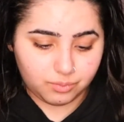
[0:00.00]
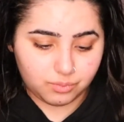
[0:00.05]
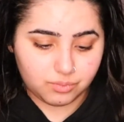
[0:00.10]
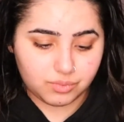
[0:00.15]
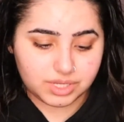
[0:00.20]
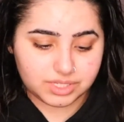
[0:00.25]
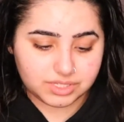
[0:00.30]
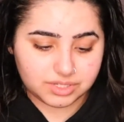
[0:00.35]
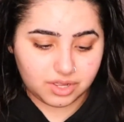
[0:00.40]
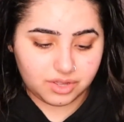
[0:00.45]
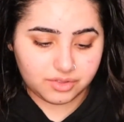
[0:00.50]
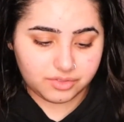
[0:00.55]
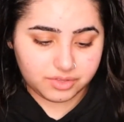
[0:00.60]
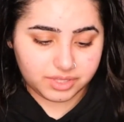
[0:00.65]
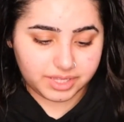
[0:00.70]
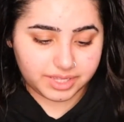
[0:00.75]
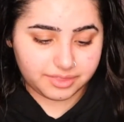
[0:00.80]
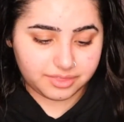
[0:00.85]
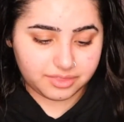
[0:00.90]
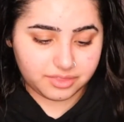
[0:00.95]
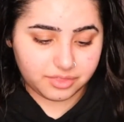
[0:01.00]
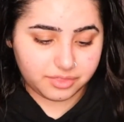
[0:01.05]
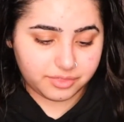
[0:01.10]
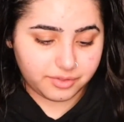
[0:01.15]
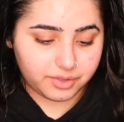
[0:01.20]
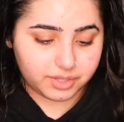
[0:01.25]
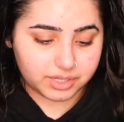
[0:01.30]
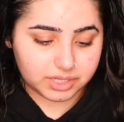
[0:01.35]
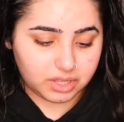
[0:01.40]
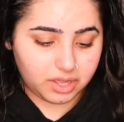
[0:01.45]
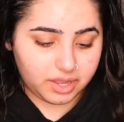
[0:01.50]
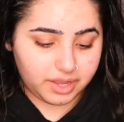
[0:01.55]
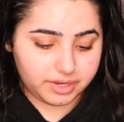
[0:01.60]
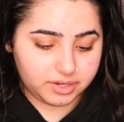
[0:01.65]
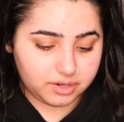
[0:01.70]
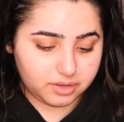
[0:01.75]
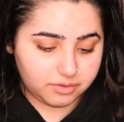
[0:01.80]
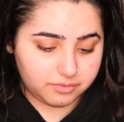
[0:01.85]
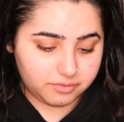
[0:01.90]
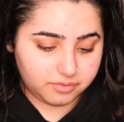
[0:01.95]
it's on like the 3rd line
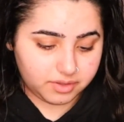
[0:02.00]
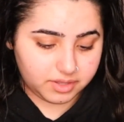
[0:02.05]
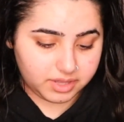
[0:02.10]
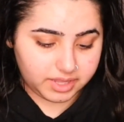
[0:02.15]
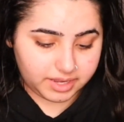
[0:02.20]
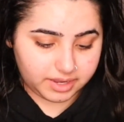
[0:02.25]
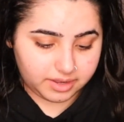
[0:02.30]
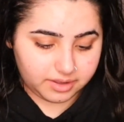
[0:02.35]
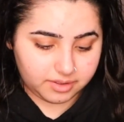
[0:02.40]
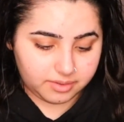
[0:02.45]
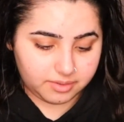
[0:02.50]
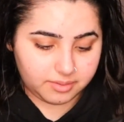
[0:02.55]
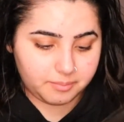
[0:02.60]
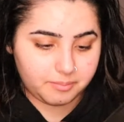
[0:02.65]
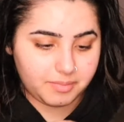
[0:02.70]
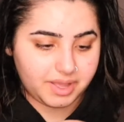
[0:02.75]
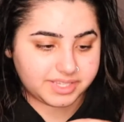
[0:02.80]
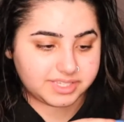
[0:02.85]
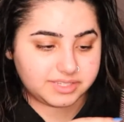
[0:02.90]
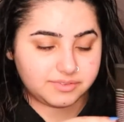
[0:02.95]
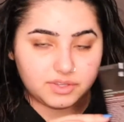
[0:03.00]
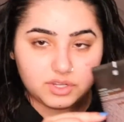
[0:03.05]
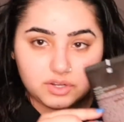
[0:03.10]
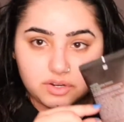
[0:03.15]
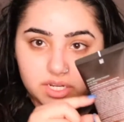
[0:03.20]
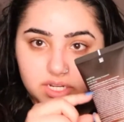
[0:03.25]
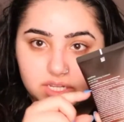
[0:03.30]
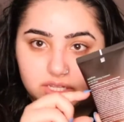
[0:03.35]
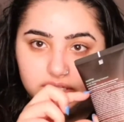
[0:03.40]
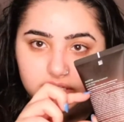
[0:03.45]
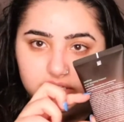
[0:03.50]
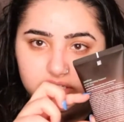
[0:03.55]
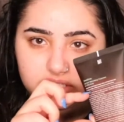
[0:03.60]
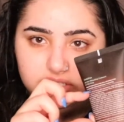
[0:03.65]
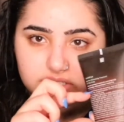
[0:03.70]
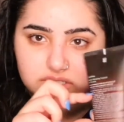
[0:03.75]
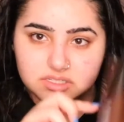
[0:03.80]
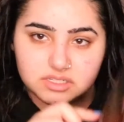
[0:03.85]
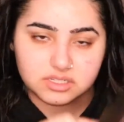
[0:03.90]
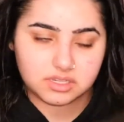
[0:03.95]
of like a massive ingredient
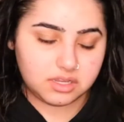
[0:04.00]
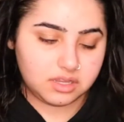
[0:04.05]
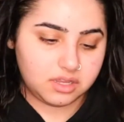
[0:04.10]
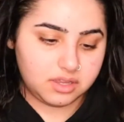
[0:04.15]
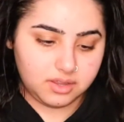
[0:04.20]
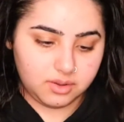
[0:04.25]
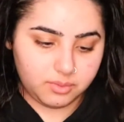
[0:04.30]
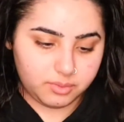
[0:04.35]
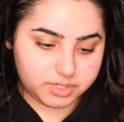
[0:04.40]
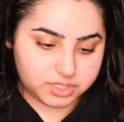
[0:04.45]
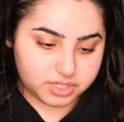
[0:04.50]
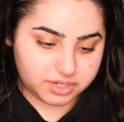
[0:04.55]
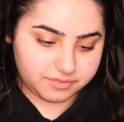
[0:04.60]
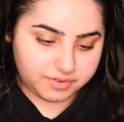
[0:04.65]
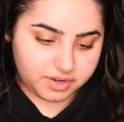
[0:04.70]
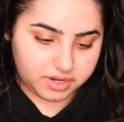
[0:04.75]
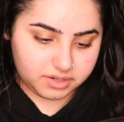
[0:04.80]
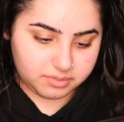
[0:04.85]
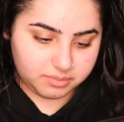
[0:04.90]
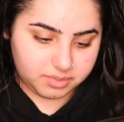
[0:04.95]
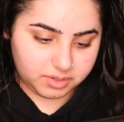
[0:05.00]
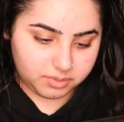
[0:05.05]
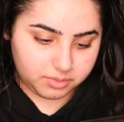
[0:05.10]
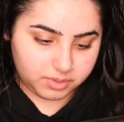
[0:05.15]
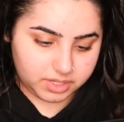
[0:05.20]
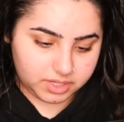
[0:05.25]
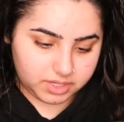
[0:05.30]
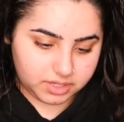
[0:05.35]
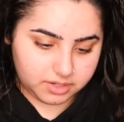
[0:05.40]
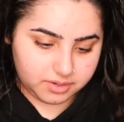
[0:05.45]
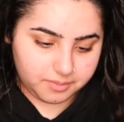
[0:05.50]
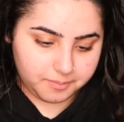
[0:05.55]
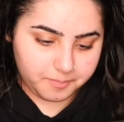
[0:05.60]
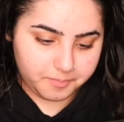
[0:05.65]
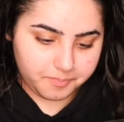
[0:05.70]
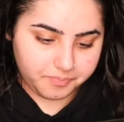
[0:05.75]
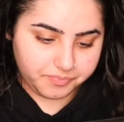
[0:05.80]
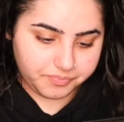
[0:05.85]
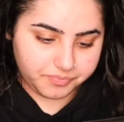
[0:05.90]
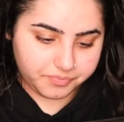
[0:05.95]
list, which I find a bit weird.
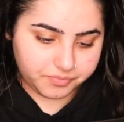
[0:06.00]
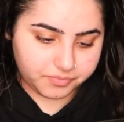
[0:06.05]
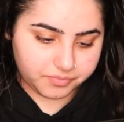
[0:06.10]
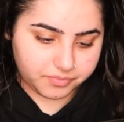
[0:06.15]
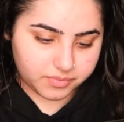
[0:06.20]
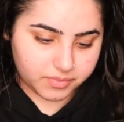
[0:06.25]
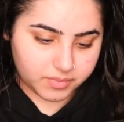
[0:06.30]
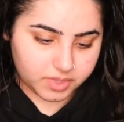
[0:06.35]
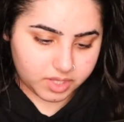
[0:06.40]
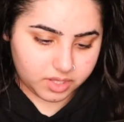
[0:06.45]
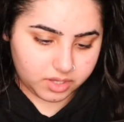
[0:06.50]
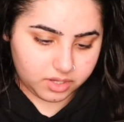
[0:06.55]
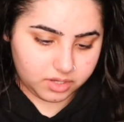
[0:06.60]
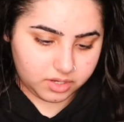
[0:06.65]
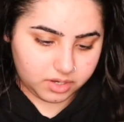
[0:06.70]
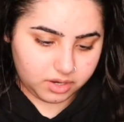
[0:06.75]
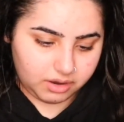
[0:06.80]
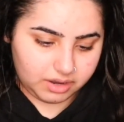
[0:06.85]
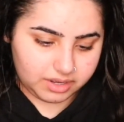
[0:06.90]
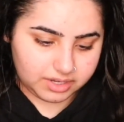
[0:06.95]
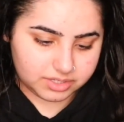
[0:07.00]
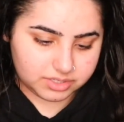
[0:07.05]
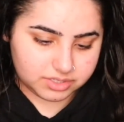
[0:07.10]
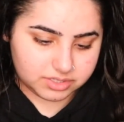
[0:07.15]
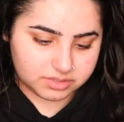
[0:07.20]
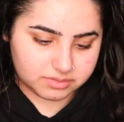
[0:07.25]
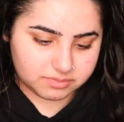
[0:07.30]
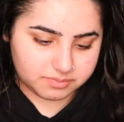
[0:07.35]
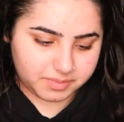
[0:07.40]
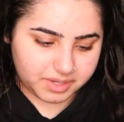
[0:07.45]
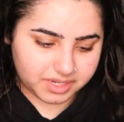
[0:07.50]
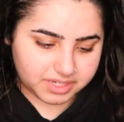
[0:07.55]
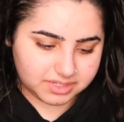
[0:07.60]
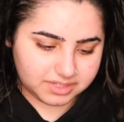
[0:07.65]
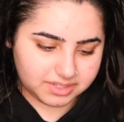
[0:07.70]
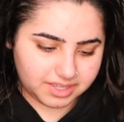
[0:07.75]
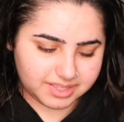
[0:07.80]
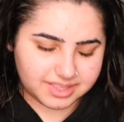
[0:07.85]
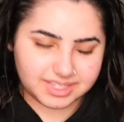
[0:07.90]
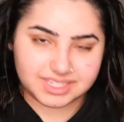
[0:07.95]
You know, I'd expect
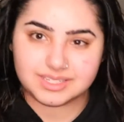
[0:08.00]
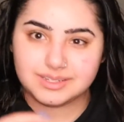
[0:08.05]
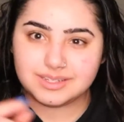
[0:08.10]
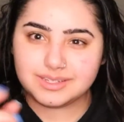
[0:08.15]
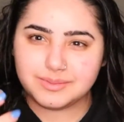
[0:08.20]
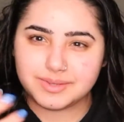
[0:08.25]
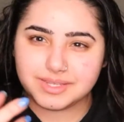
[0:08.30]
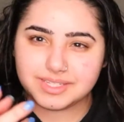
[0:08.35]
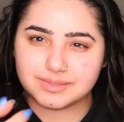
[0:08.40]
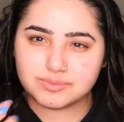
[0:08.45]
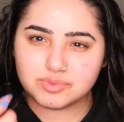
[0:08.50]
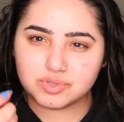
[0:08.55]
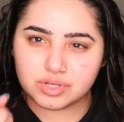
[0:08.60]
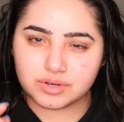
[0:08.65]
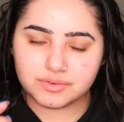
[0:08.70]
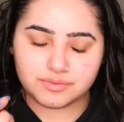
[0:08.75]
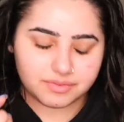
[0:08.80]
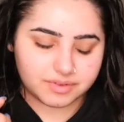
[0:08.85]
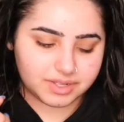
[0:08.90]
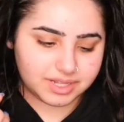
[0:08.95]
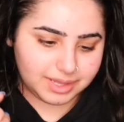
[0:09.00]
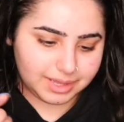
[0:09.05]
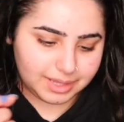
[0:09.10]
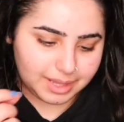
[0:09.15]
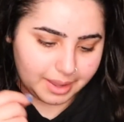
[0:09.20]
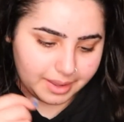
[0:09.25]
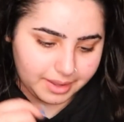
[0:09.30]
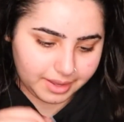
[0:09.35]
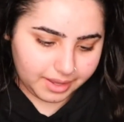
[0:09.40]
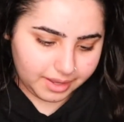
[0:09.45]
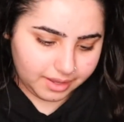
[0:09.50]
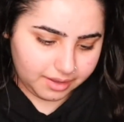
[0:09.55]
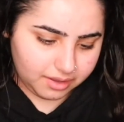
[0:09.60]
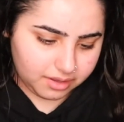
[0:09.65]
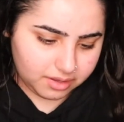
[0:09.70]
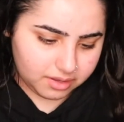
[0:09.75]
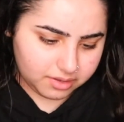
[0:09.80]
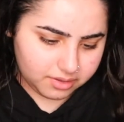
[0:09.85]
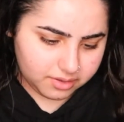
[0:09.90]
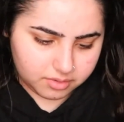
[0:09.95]
like this to be some sort of clay,
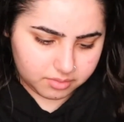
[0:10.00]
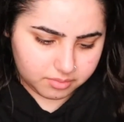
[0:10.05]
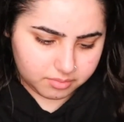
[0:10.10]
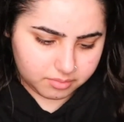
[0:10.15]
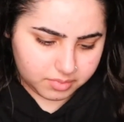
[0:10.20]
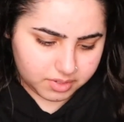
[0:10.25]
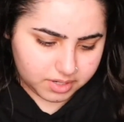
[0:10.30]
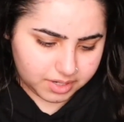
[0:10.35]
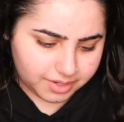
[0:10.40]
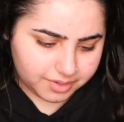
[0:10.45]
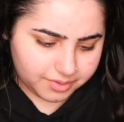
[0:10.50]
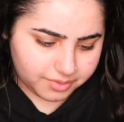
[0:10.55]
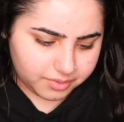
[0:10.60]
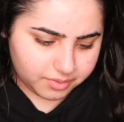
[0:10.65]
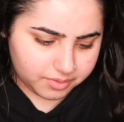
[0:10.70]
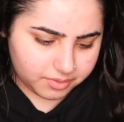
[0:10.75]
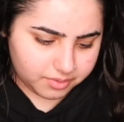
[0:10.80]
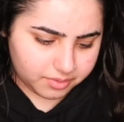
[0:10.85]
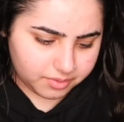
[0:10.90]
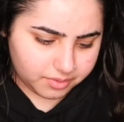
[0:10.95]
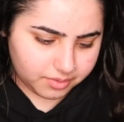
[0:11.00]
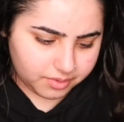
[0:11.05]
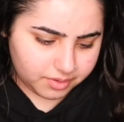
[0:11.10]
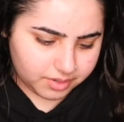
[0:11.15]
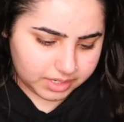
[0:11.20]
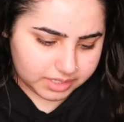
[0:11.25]
but I don't know.